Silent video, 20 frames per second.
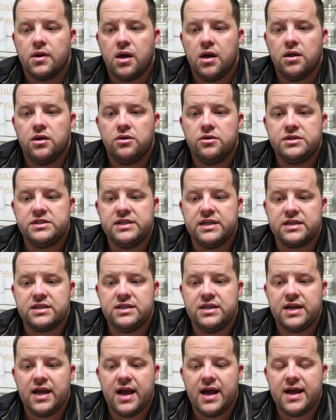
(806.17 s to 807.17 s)
a little sick
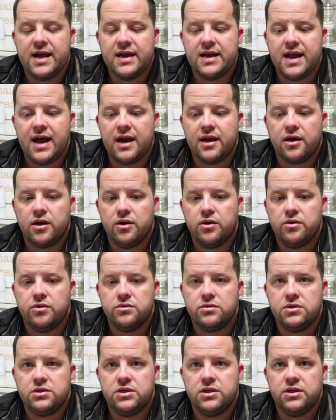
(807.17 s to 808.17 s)
today and had to
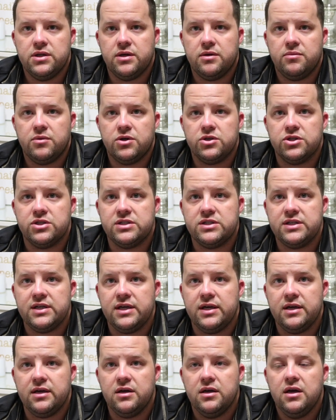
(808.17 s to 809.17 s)
go to the
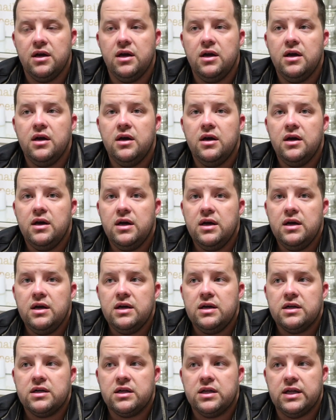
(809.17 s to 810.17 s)
emergency
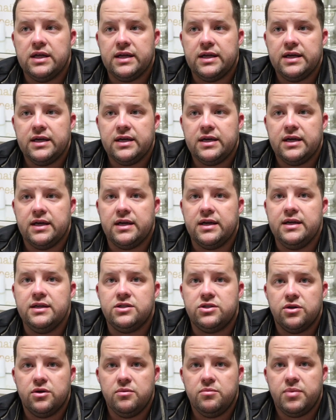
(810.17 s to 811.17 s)
clinic, and
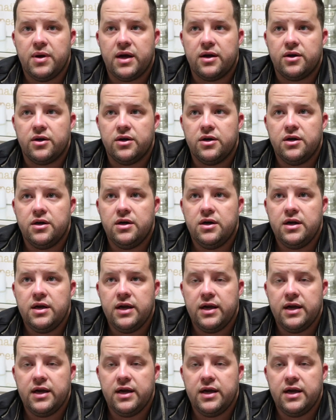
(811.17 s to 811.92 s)
he's doing better.